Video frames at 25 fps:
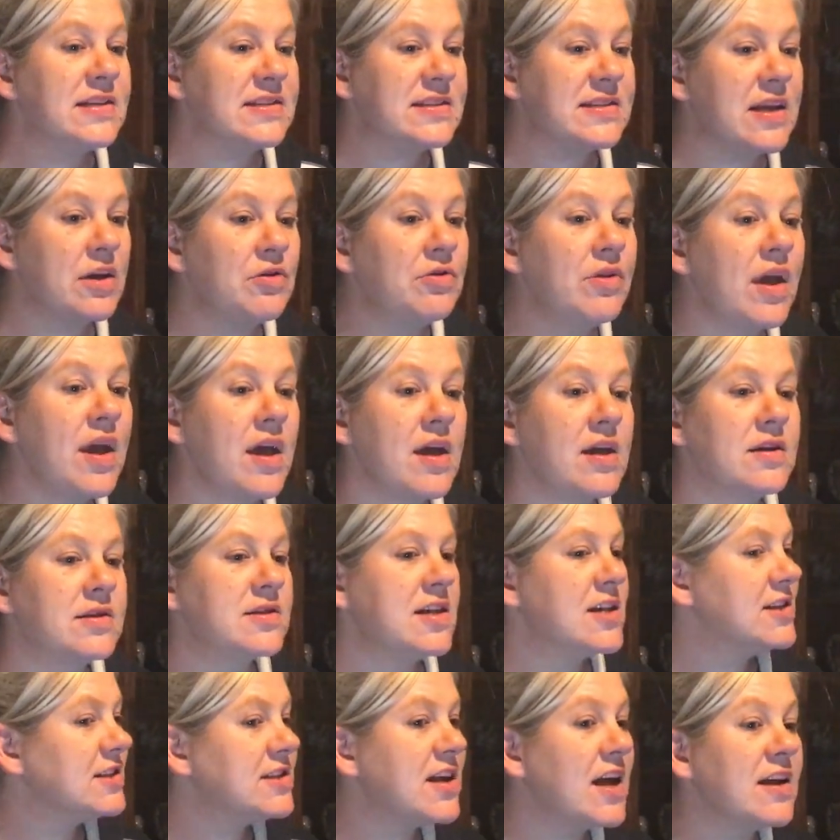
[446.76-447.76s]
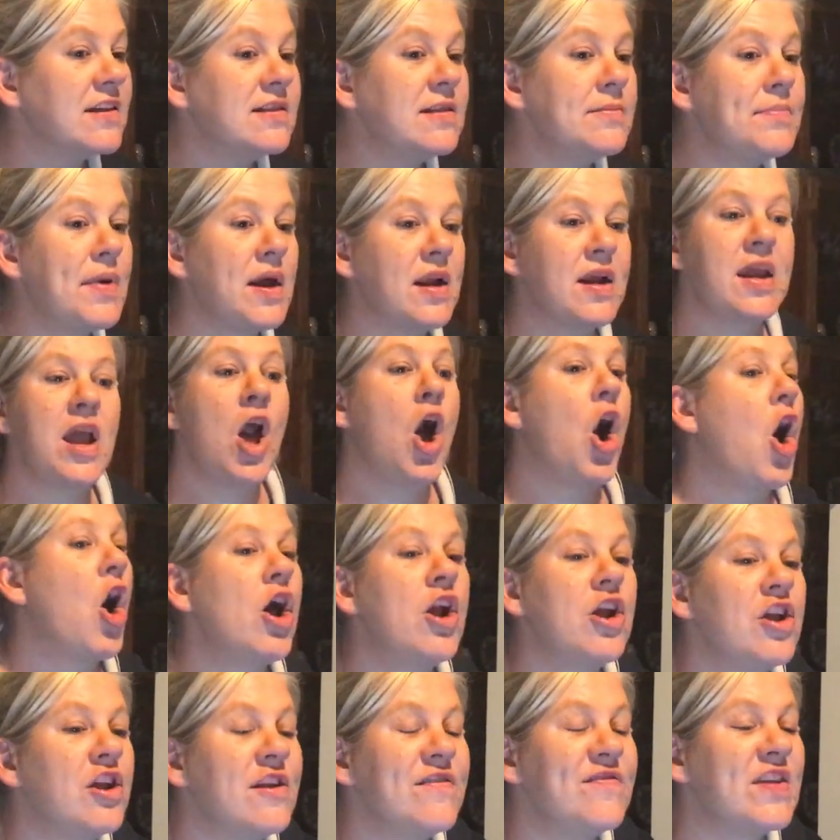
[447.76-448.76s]
sell the house, take the money, I
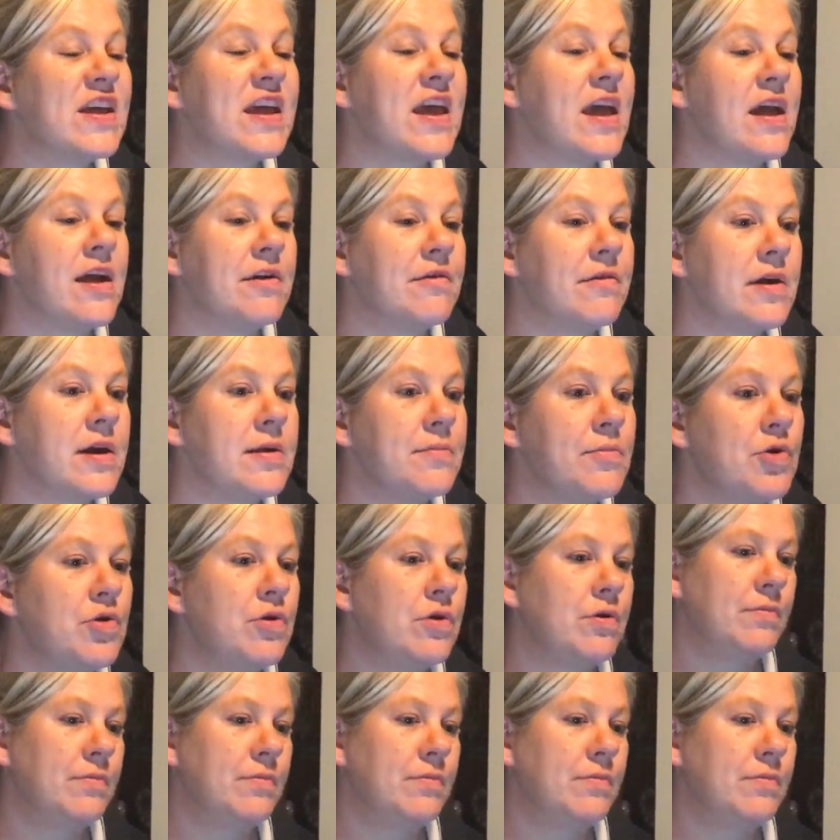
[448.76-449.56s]
don't even care anymore.